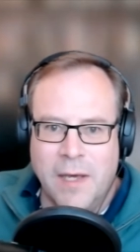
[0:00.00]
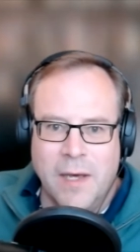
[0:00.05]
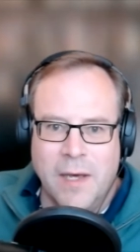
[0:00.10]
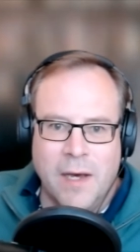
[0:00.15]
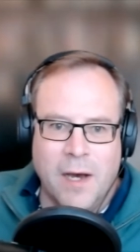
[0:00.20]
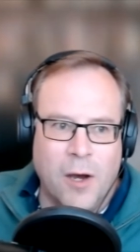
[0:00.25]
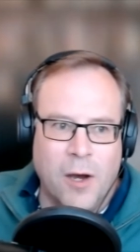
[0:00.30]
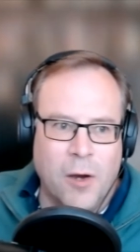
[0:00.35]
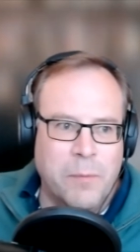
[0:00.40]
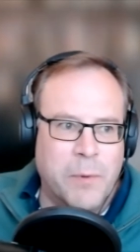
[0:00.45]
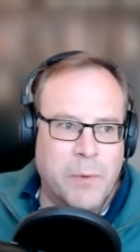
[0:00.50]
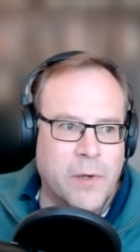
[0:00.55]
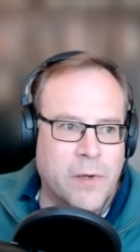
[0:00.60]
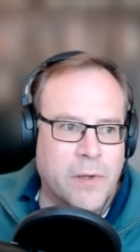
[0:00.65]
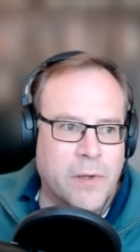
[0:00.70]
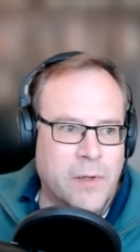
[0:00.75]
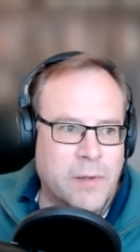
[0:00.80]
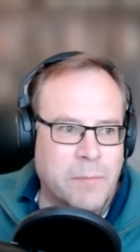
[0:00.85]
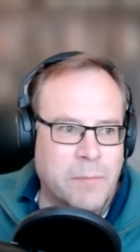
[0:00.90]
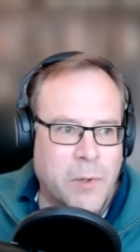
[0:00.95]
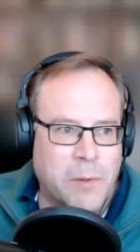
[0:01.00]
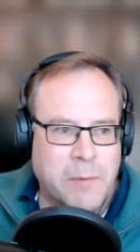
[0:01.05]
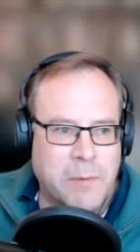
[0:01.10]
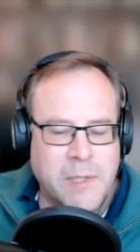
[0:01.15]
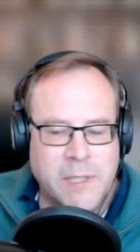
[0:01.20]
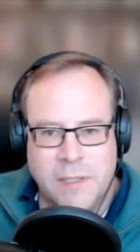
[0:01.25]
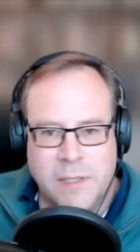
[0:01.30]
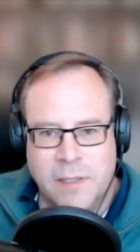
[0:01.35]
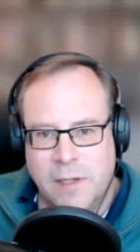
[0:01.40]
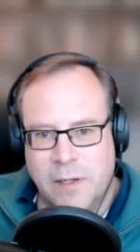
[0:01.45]
open,
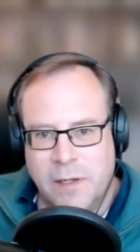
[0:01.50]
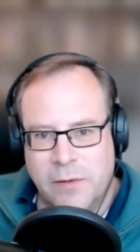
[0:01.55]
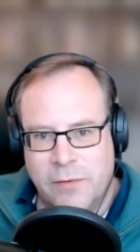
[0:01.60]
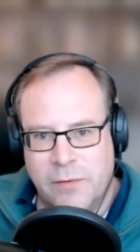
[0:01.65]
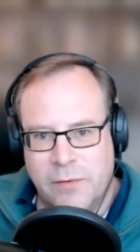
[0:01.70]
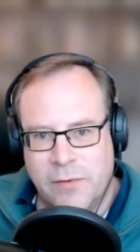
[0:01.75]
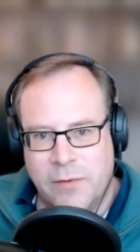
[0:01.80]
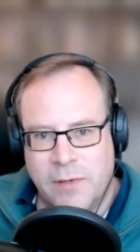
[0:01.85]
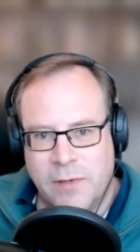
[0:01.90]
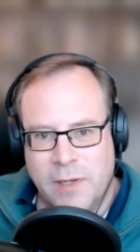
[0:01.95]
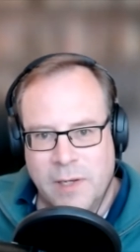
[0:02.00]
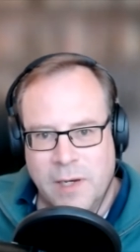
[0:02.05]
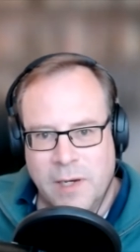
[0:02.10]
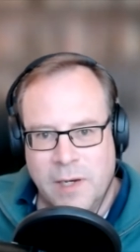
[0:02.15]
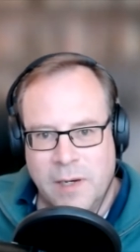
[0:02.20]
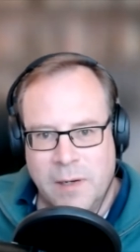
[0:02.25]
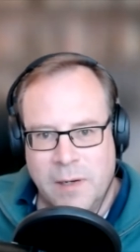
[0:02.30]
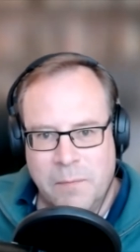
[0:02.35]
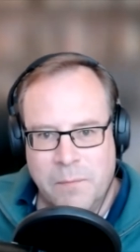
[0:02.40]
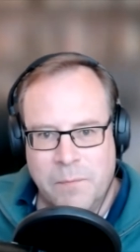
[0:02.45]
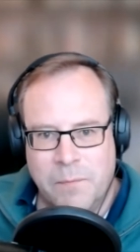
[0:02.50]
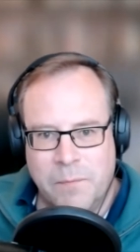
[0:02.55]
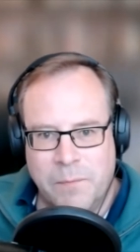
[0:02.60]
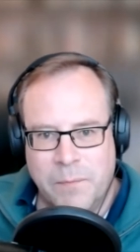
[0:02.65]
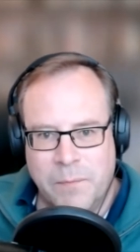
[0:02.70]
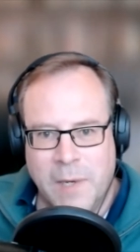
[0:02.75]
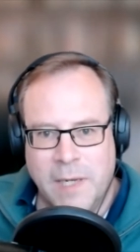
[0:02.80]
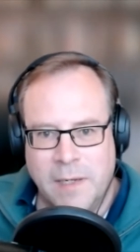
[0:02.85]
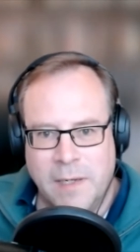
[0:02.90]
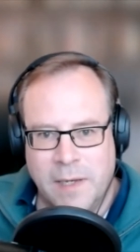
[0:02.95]
permissionless um,
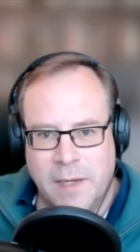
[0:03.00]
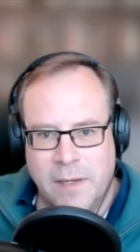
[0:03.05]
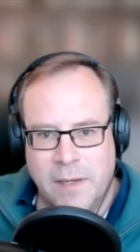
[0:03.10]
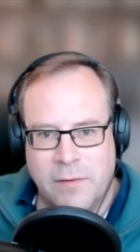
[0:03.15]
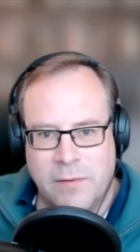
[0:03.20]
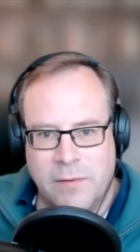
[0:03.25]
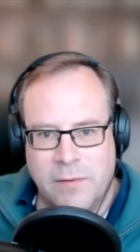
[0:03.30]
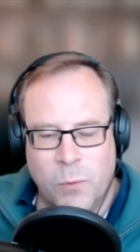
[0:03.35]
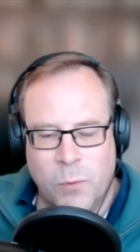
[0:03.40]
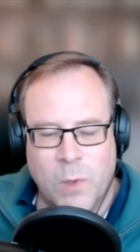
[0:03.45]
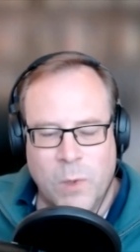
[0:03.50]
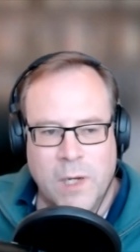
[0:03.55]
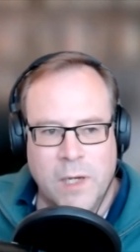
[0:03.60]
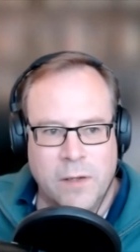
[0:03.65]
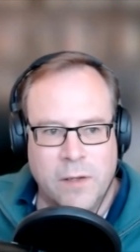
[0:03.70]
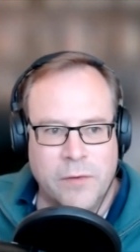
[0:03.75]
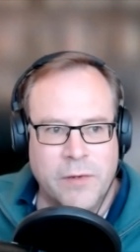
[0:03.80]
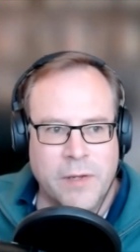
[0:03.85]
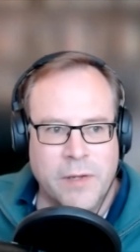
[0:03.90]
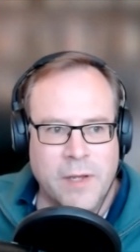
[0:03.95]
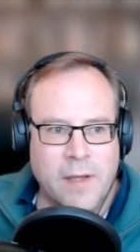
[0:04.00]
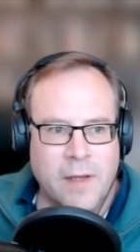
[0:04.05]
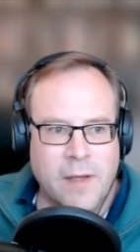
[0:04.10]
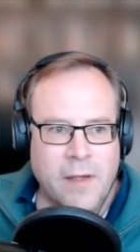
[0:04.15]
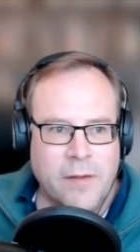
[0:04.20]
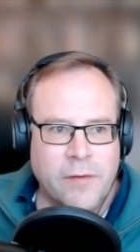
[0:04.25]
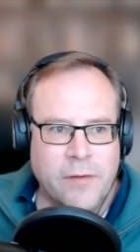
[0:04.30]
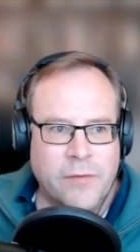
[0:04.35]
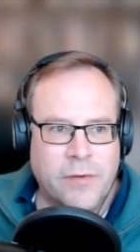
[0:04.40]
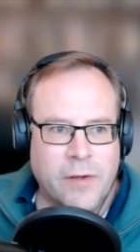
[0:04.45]
mainnet world.
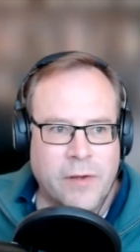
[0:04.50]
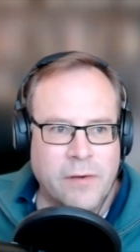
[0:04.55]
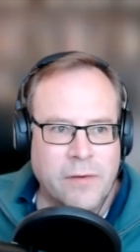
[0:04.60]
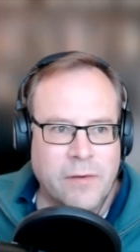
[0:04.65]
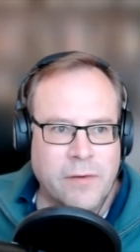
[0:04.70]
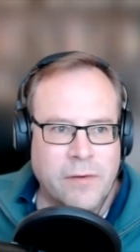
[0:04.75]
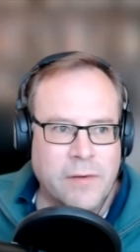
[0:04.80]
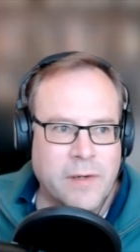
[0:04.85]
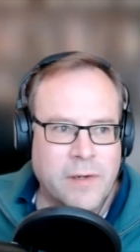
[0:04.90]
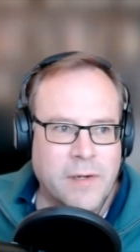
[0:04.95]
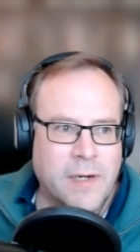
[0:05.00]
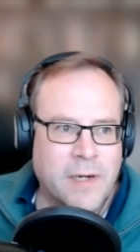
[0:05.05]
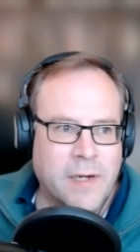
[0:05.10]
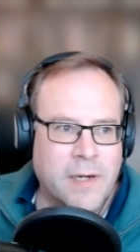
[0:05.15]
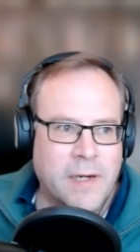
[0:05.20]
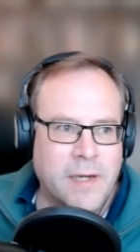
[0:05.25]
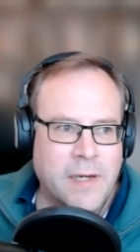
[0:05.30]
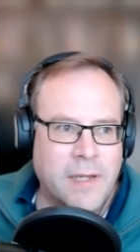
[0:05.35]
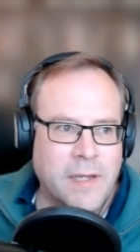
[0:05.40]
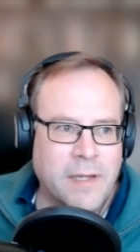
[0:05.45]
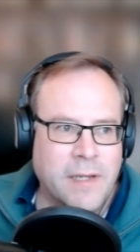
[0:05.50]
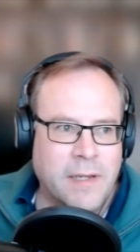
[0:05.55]
So I,